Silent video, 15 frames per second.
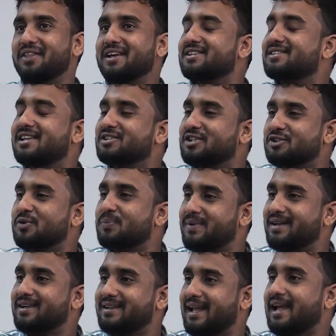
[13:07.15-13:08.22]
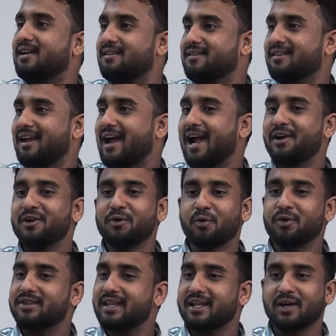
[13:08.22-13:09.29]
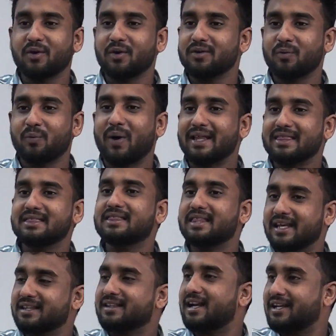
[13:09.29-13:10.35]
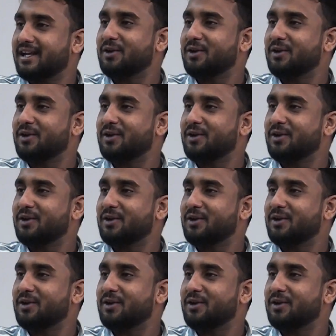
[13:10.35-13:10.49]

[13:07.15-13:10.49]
think it should be a 10. I don't think one thing that